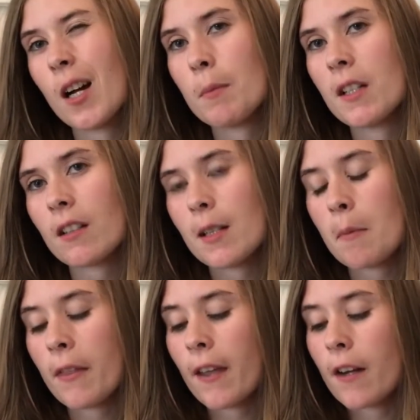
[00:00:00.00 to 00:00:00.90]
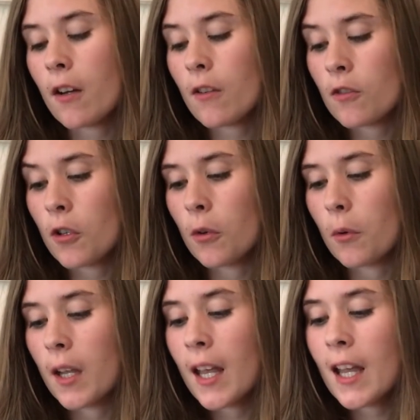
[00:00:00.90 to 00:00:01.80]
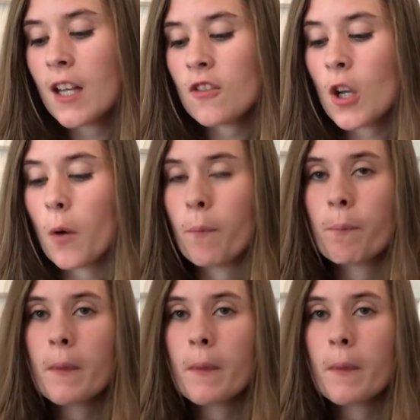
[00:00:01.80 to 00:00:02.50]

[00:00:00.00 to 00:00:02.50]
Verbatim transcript: I'll be talking about that too. So